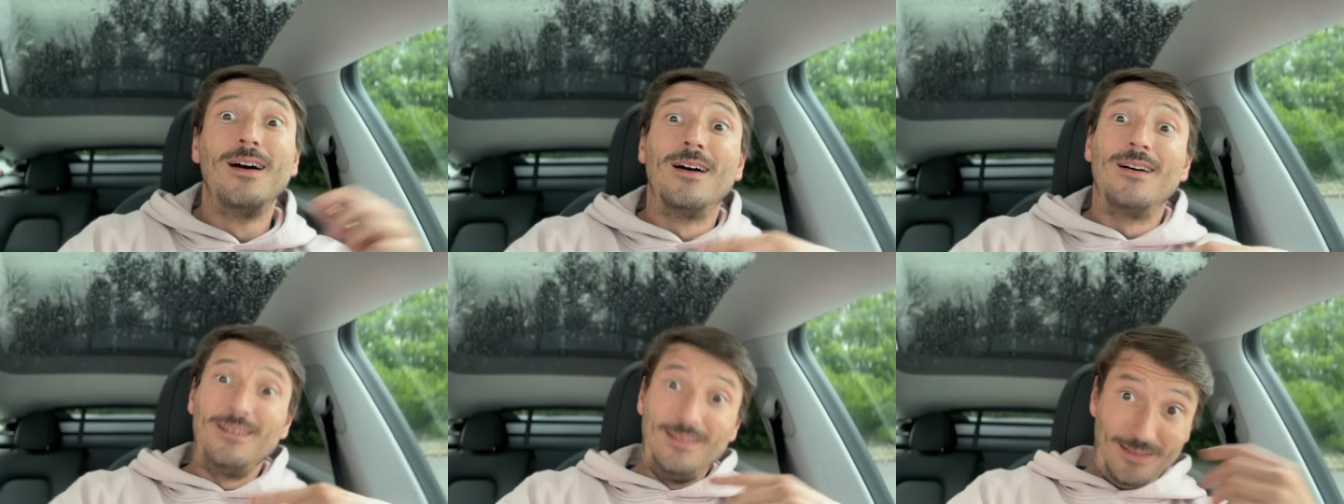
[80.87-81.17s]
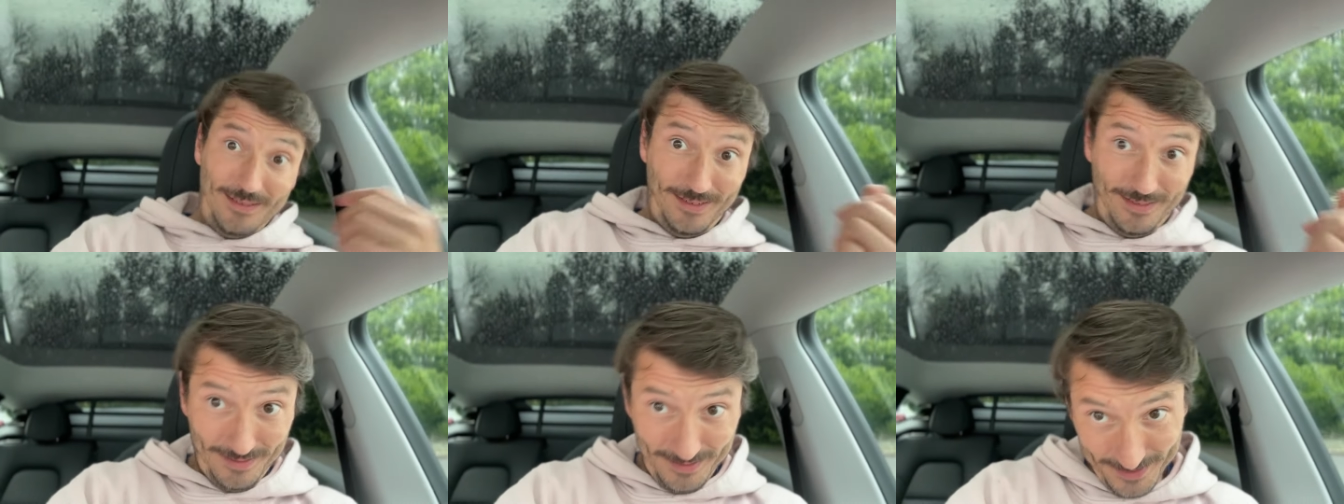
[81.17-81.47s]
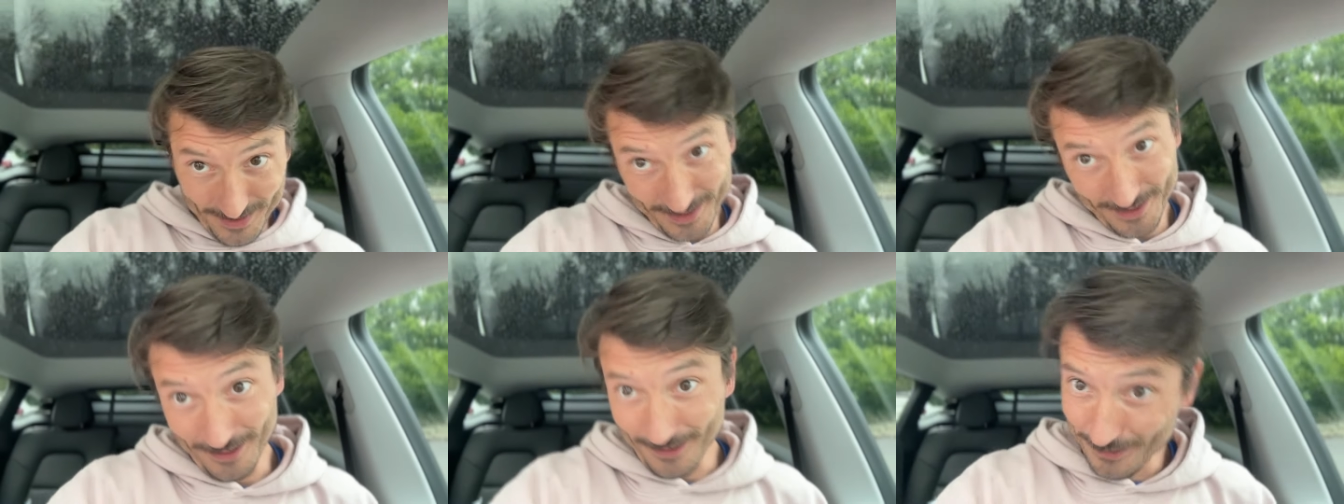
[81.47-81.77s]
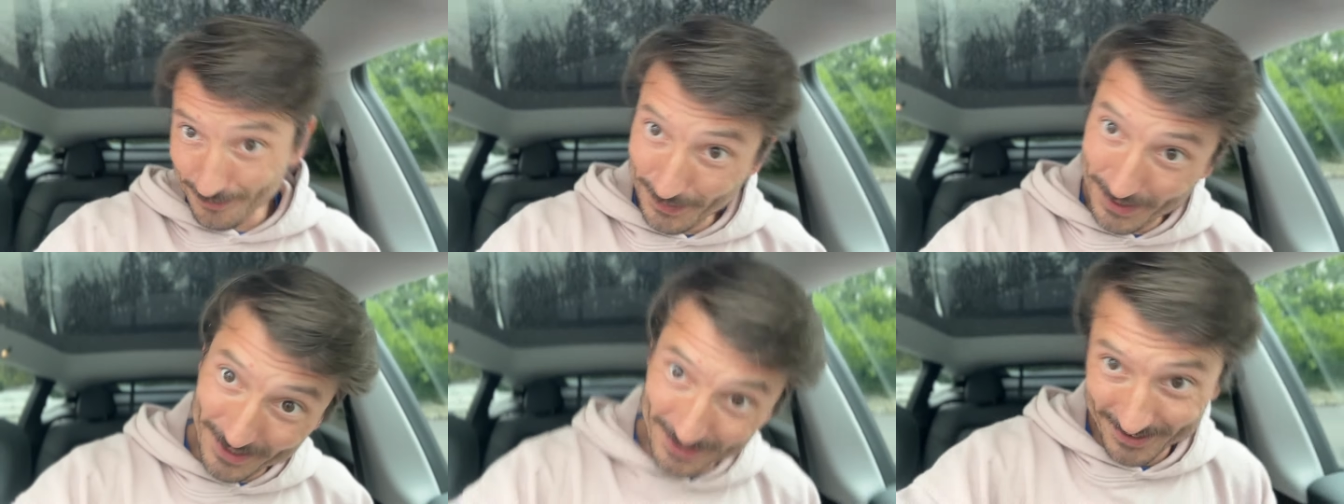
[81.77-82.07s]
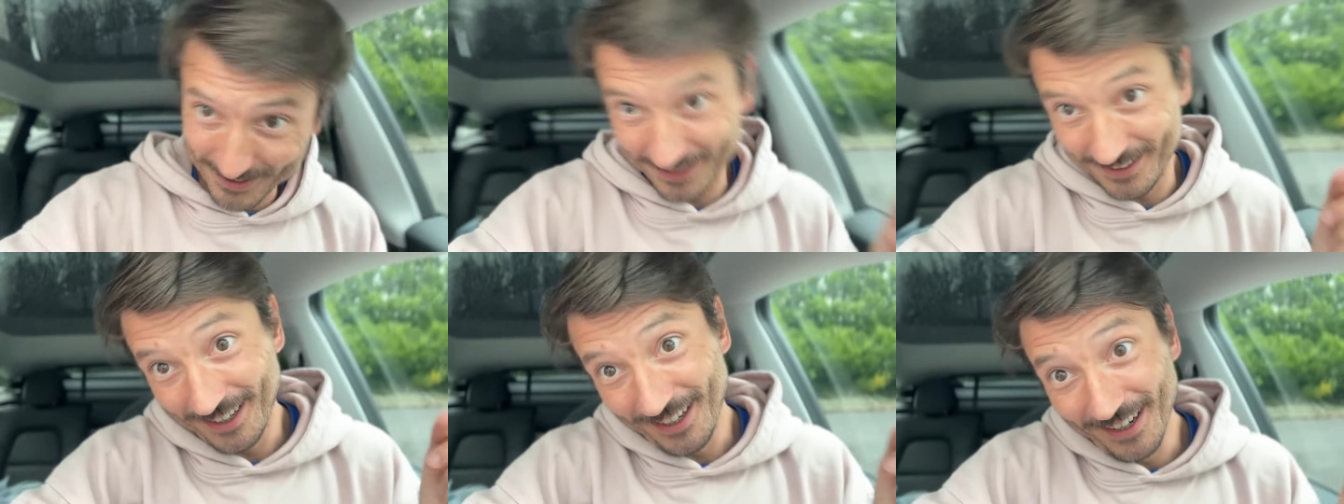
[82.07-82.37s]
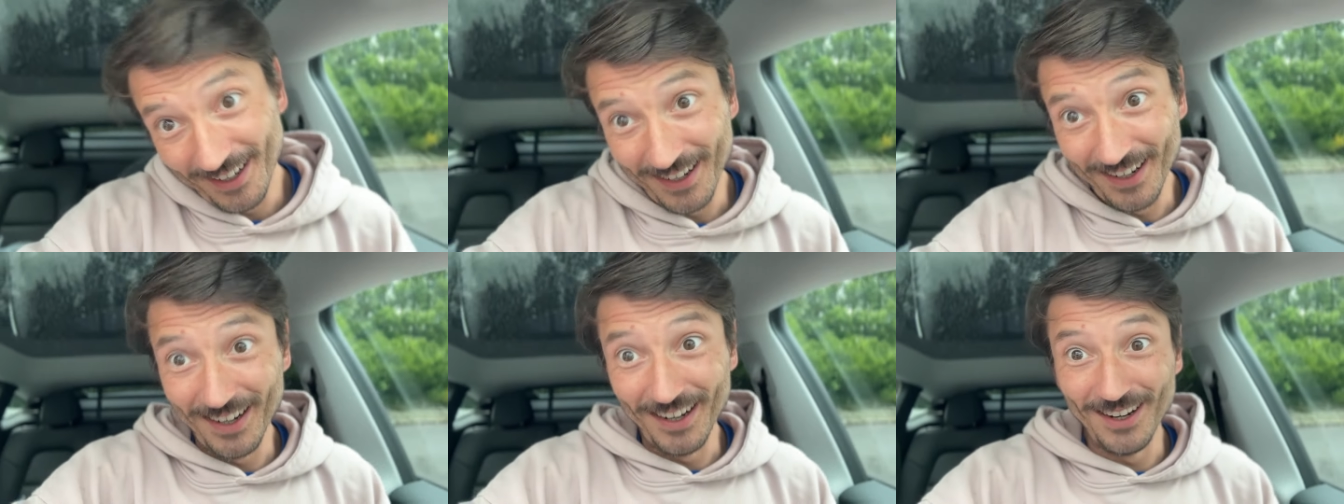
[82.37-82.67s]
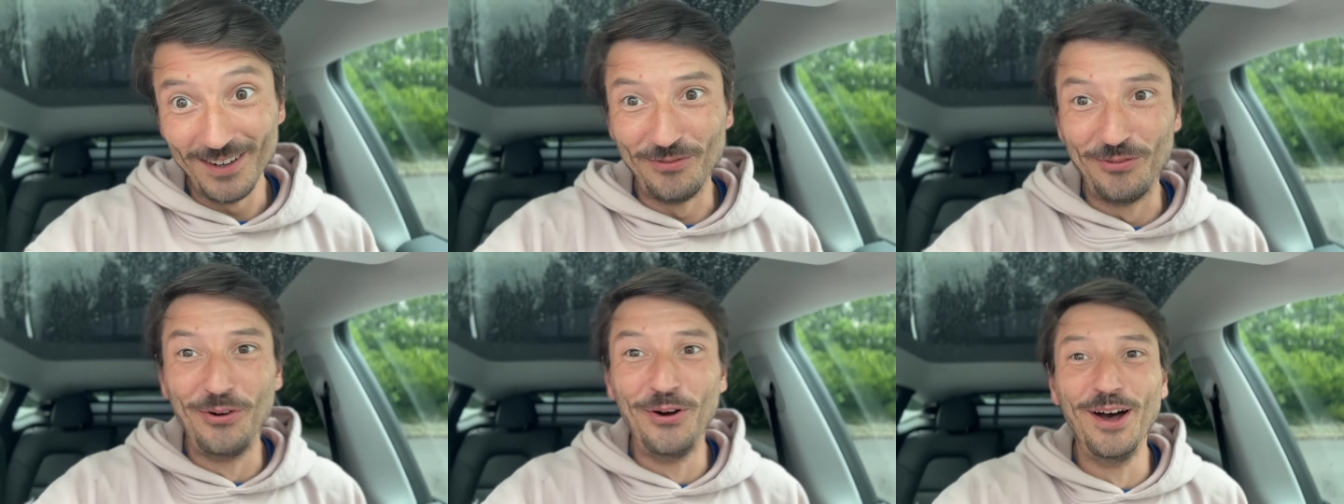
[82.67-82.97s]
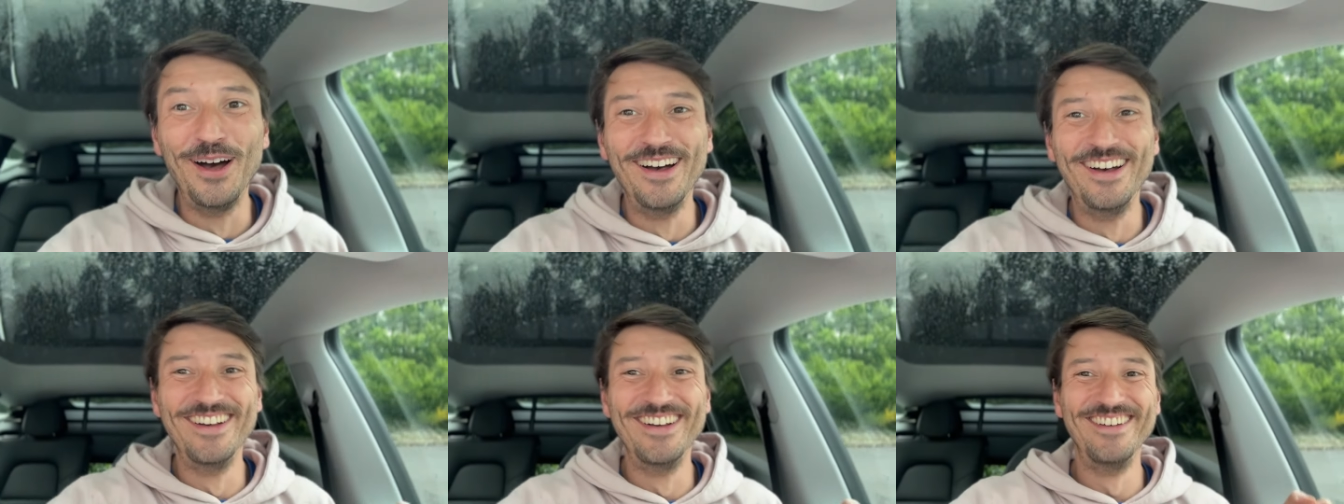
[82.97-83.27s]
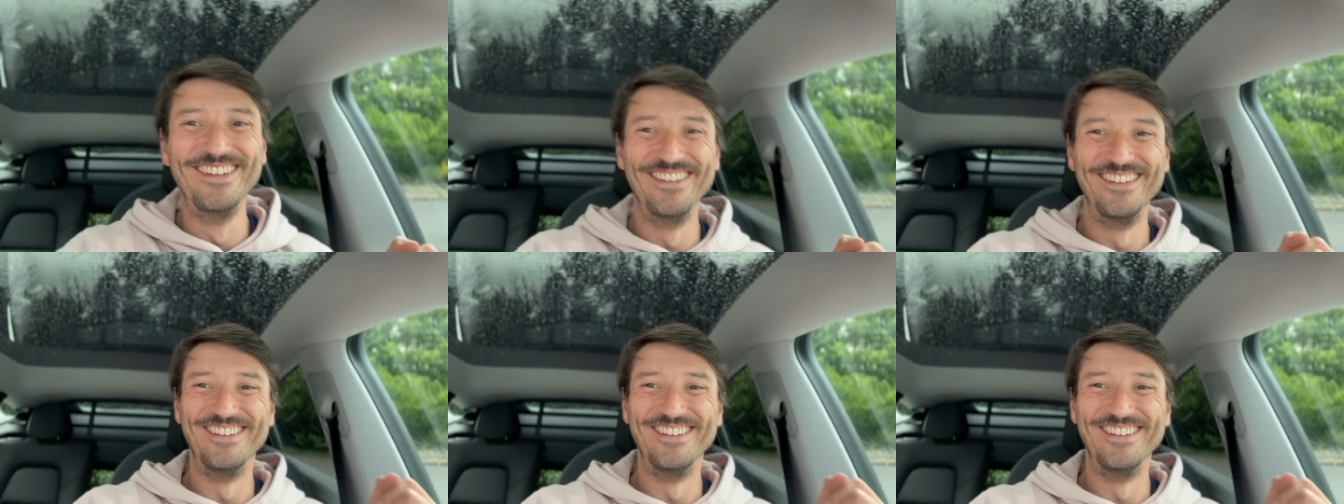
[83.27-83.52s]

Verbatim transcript: Oh, so much stuff!